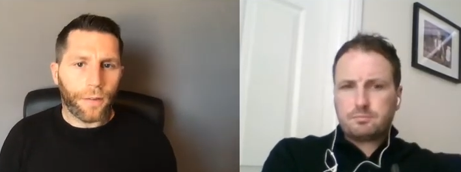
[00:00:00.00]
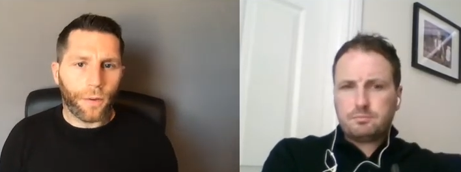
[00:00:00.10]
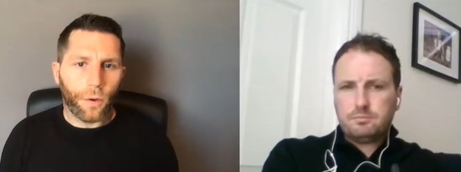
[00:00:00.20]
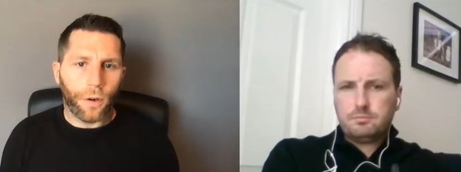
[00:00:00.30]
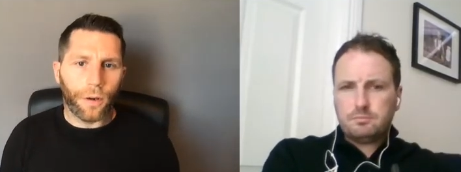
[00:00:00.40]

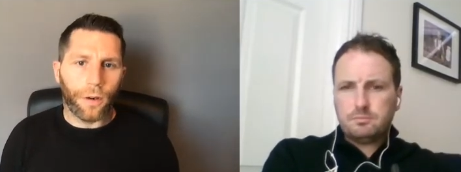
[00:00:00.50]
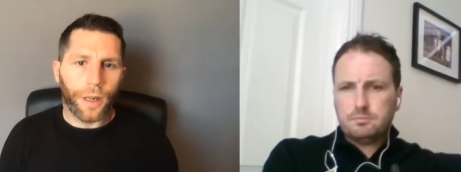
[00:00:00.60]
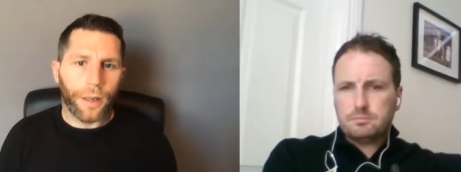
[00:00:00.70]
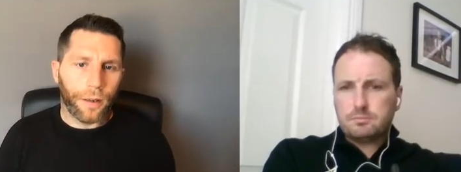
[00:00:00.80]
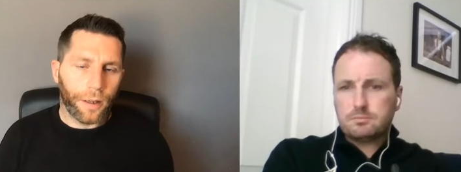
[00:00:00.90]
Speaker 1: scorer
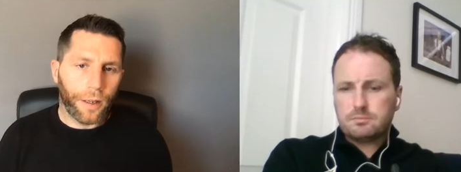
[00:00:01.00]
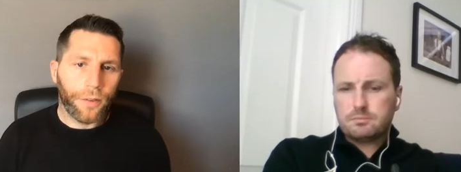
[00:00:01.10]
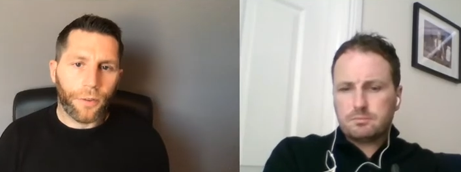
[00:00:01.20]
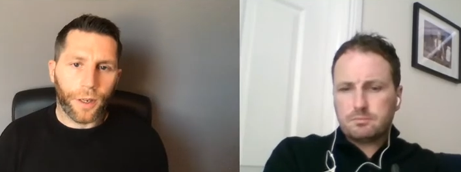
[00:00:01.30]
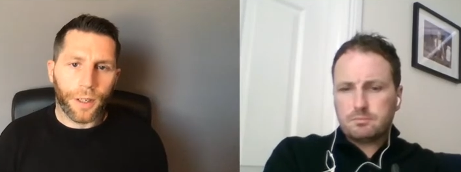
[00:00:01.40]
in the
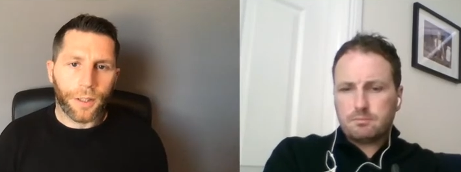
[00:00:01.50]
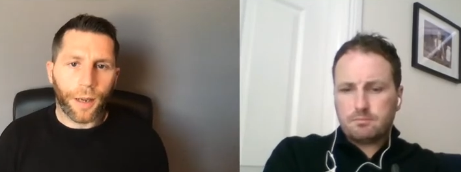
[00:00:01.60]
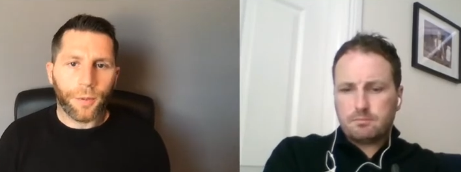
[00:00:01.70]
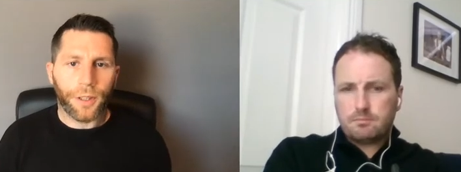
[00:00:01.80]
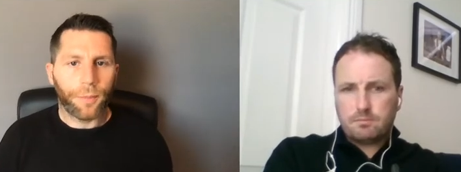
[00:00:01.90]
history of the
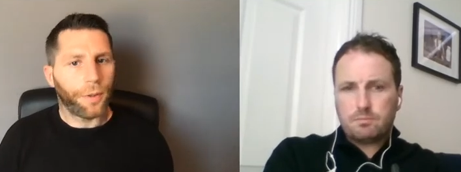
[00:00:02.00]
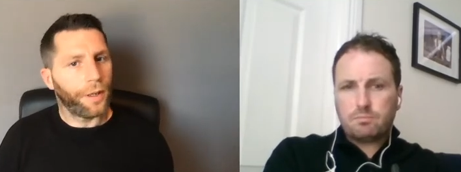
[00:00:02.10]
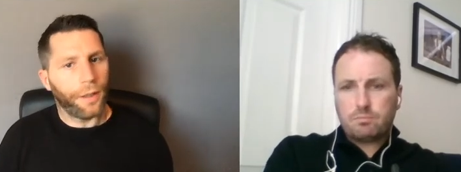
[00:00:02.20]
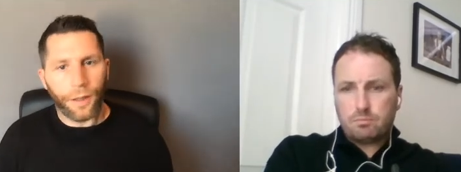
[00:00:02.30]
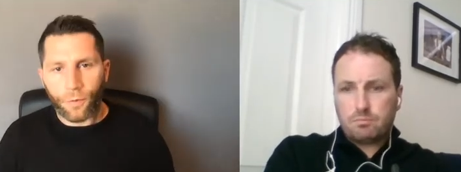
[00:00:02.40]
championship,
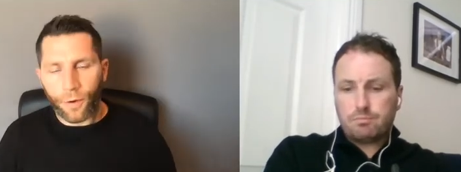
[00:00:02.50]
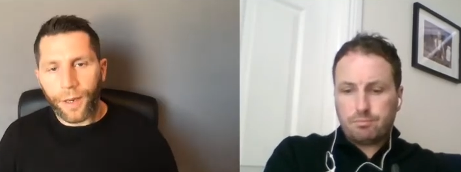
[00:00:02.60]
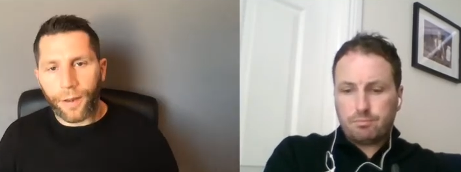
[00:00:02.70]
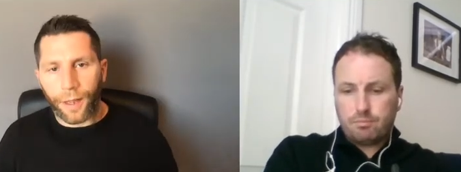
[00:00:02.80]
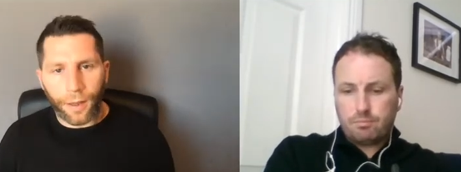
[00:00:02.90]
and his free
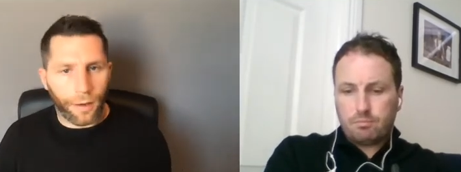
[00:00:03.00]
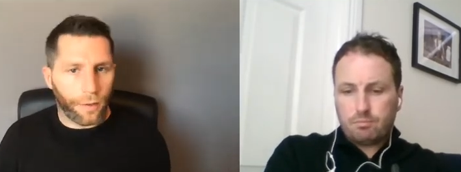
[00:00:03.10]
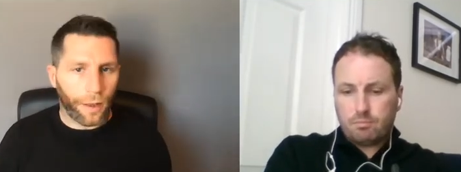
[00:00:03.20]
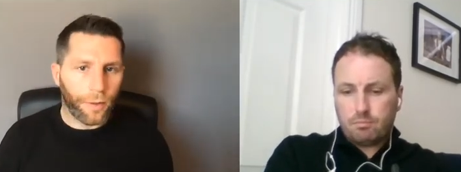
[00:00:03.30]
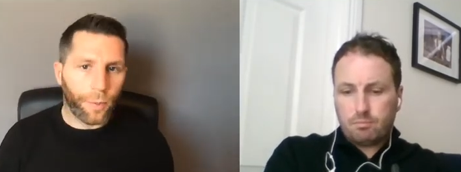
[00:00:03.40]
taking
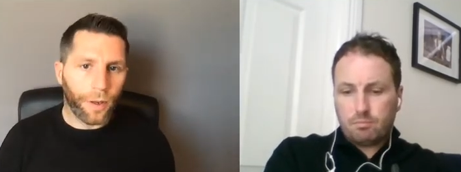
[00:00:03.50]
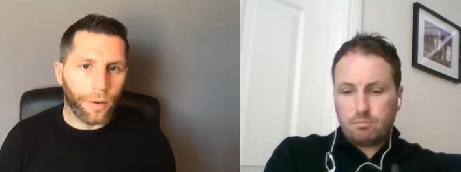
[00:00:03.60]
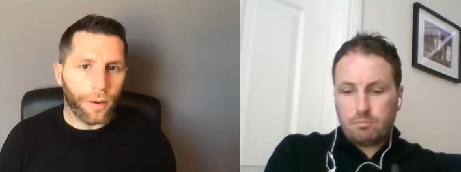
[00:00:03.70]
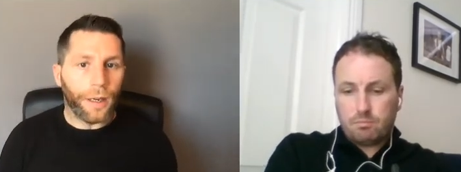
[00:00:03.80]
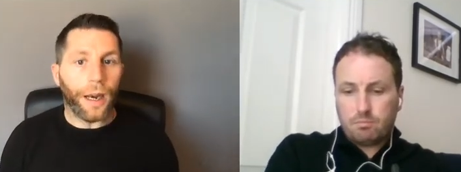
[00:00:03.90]
has
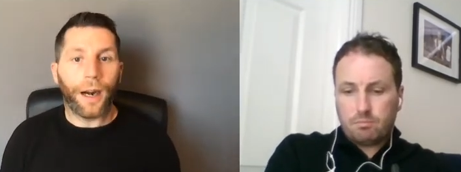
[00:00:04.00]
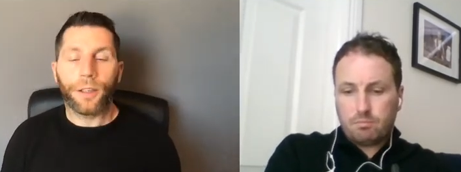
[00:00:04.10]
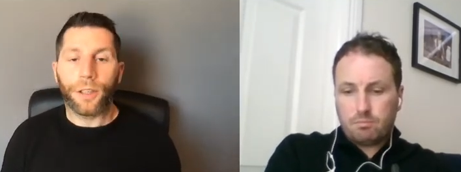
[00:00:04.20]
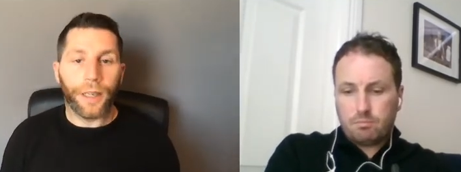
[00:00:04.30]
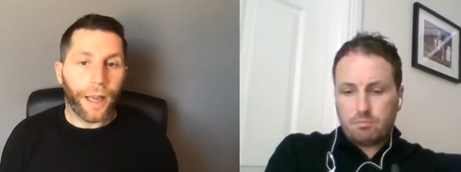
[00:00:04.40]
been
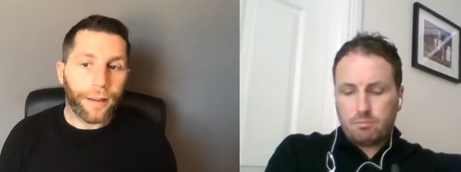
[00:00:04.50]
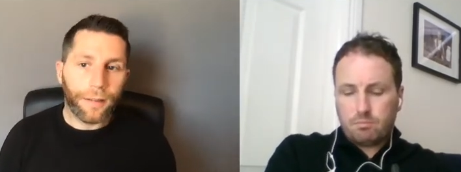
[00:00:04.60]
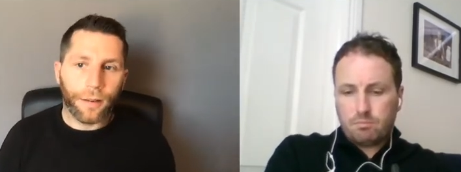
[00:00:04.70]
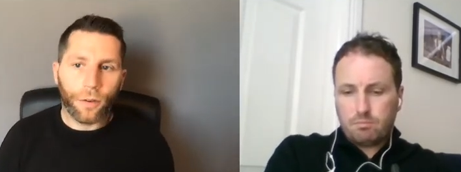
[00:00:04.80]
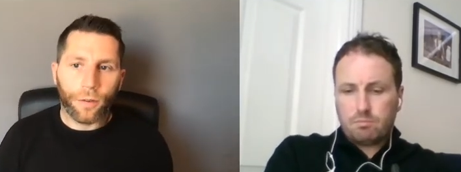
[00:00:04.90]
largely
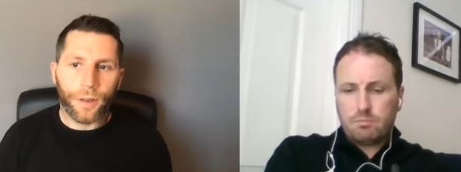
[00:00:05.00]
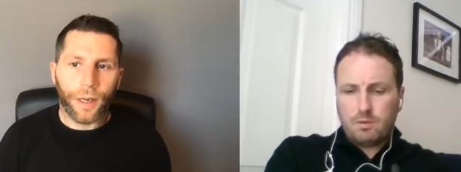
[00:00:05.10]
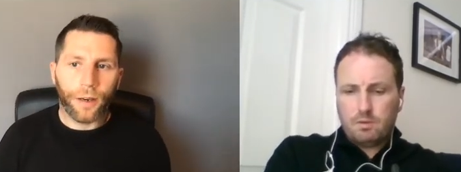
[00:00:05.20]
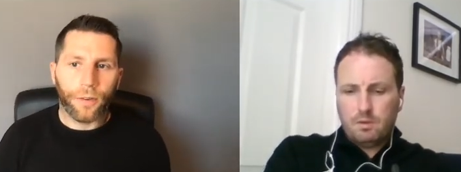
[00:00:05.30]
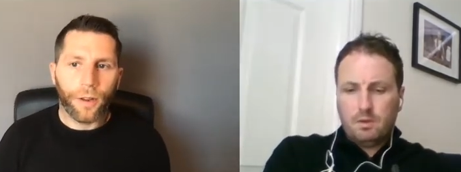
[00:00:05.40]
excellent over the
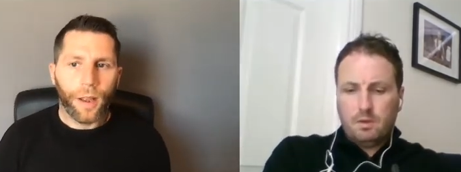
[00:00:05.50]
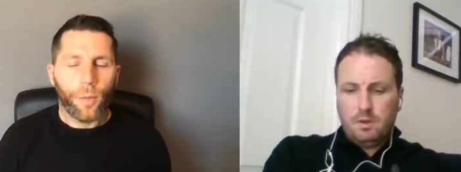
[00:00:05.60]
years.